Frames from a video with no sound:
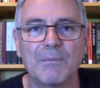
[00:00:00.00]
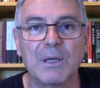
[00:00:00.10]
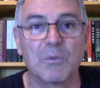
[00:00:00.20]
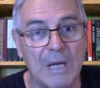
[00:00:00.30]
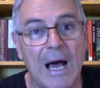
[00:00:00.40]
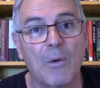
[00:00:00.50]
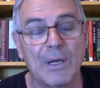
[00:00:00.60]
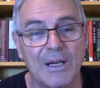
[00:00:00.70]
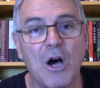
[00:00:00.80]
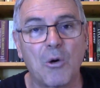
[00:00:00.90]
But now
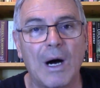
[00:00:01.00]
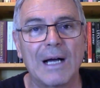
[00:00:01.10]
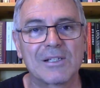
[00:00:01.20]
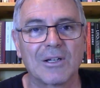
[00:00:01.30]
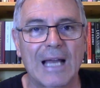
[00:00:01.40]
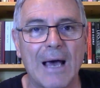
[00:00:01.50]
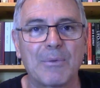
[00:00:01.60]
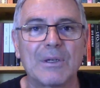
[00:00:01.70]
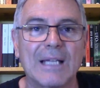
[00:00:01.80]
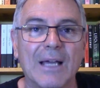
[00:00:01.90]
we know why it's not
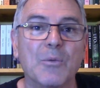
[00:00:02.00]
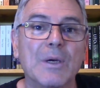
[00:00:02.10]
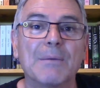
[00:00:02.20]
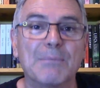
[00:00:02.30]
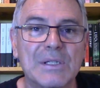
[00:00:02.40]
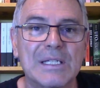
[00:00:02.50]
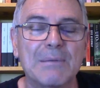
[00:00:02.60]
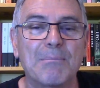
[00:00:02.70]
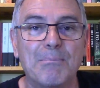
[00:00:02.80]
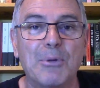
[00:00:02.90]
happened, and we are
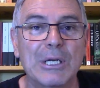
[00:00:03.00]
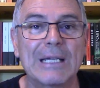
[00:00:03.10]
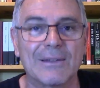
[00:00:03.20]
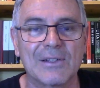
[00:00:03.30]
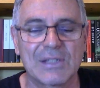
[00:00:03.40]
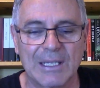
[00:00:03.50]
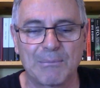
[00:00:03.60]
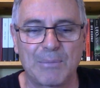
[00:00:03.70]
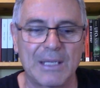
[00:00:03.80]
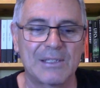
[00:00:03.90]
busy putting this in
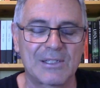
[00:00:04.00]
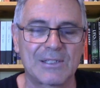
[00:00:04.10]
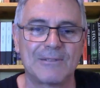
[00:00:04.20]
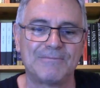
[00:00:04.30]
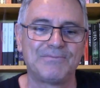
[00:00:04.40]
place.